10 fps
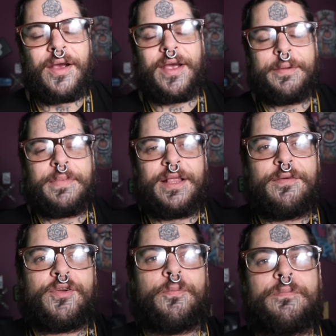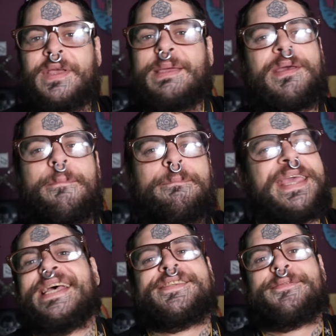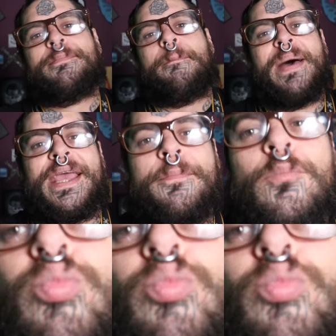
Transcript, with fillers: All right, I love you. Give me a kiss. Bye.